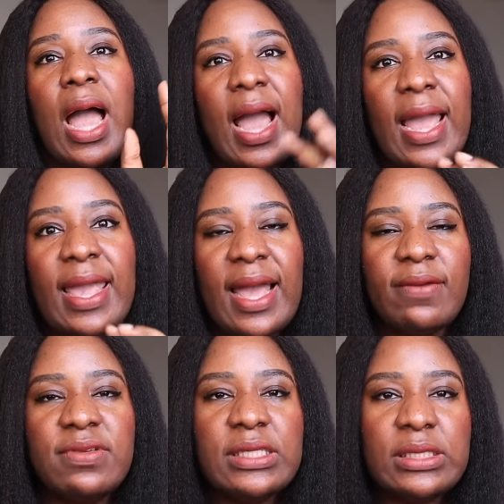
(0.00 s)
I
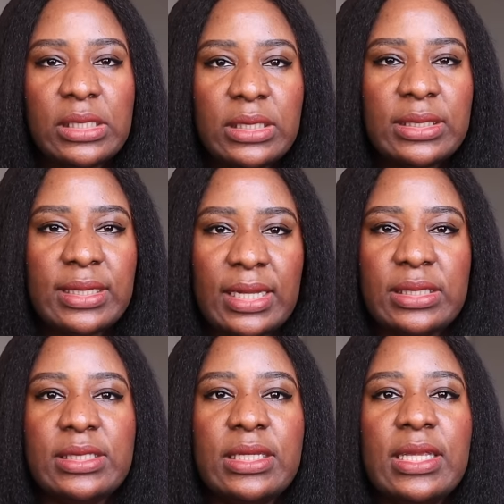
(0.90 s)
have seen
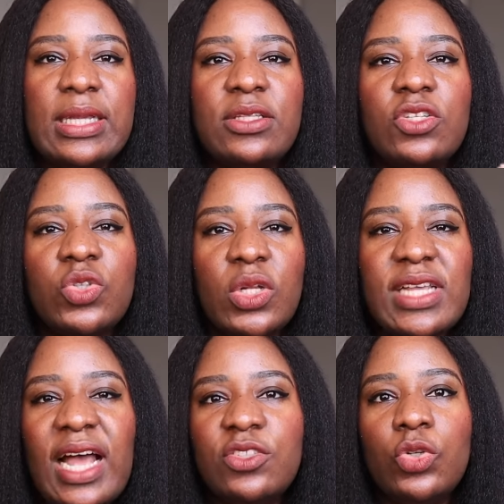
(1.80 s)
that it is not
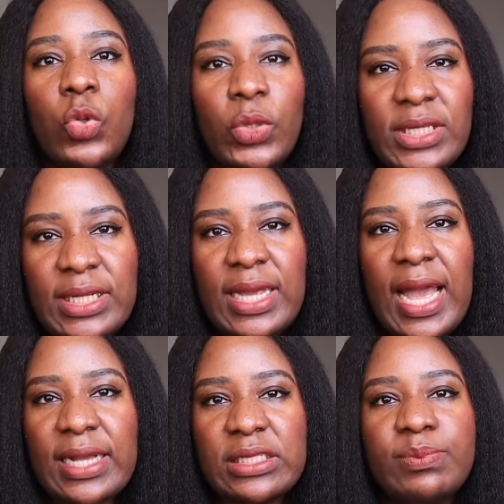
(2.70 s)
as lonely
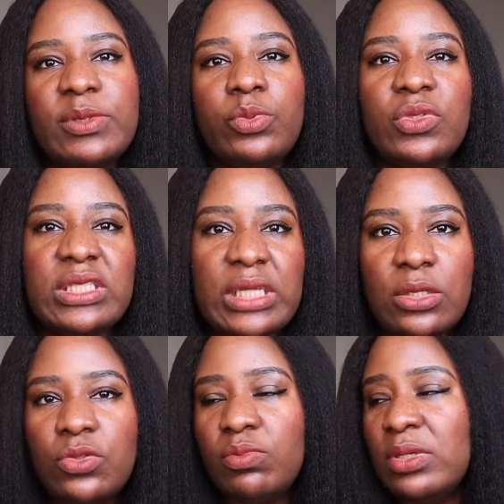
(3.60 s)
as people say
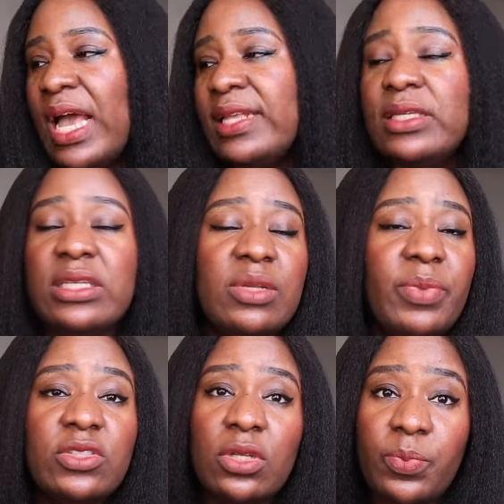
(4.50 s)
it to be. I think it
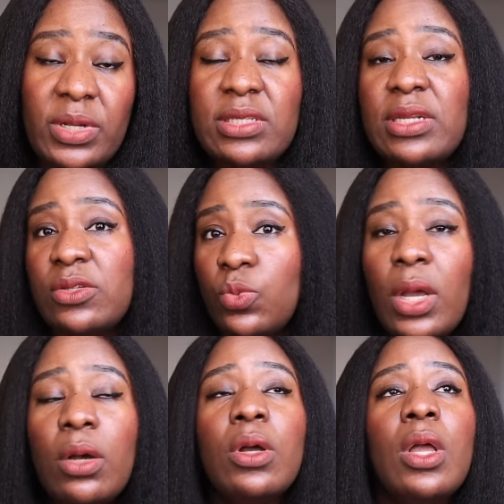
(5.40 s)
depends on the person as
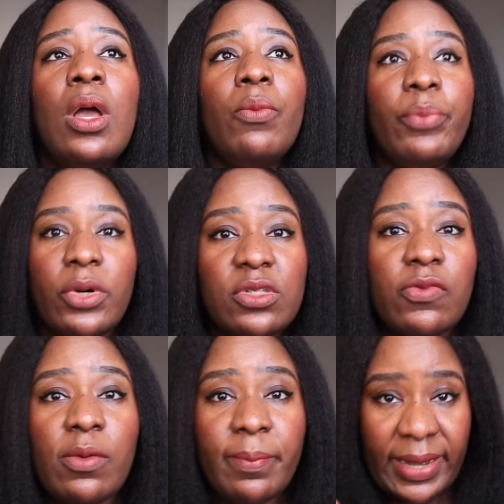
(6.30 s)
well. But
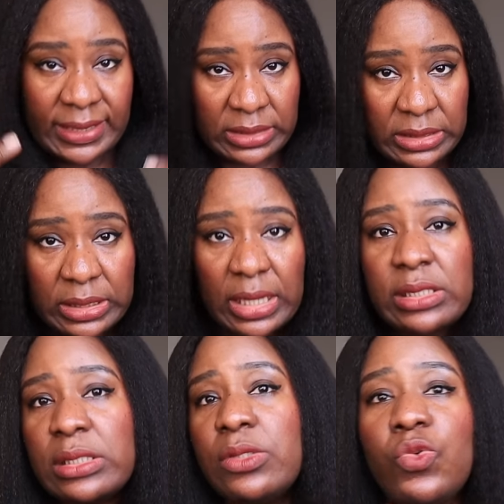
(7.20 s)
for my
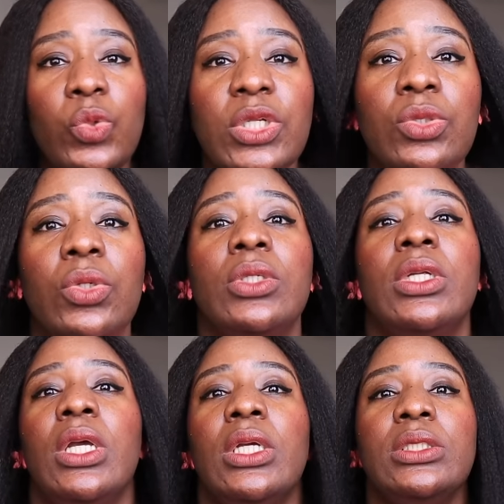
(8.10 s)
sister's situation,
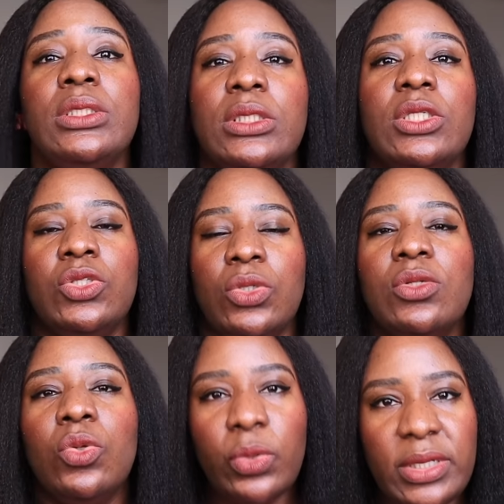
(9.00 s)
she is not
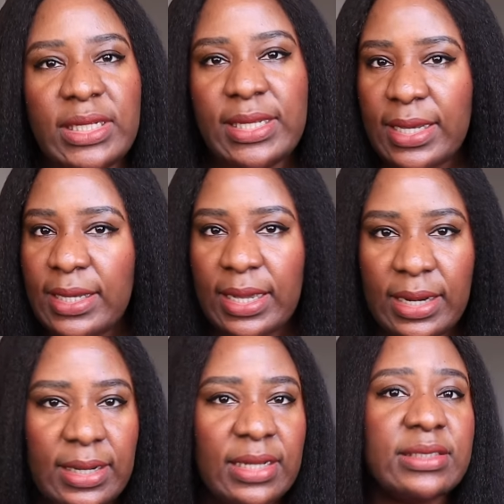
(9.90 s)
lonely here in
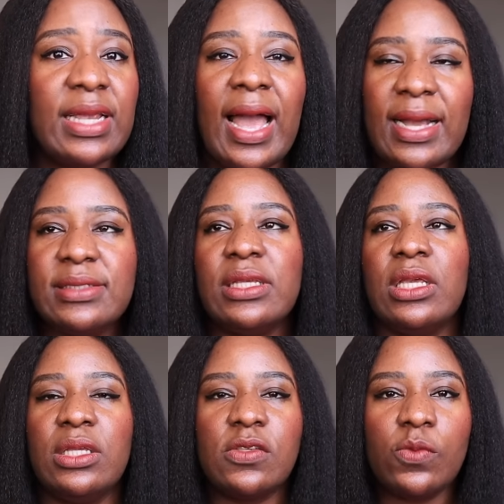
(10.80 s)
Canada. She has
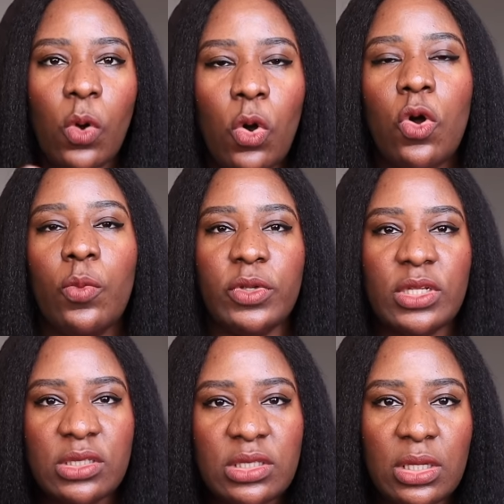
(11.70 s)
a small
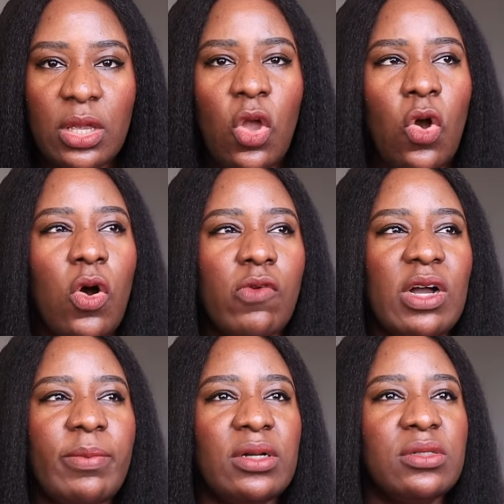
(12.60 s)
community of
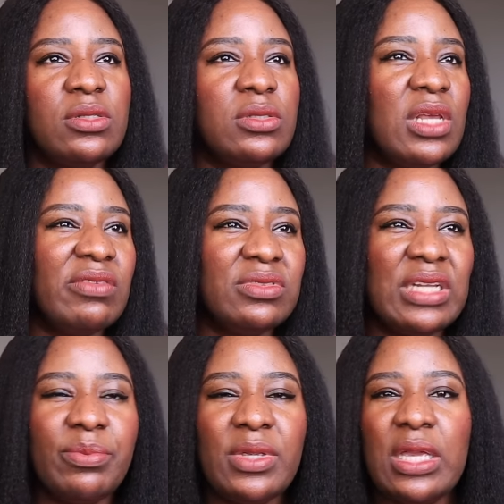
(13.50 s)
about 7
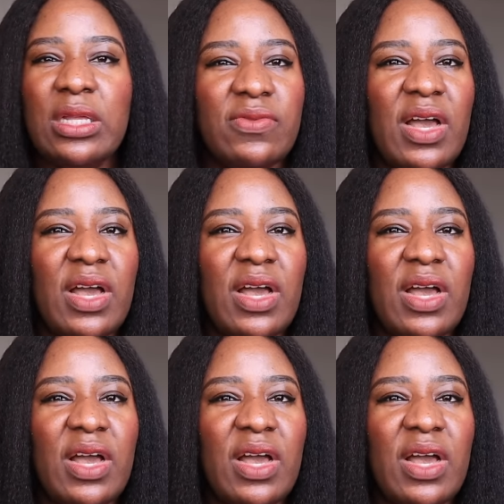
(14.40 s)
or 8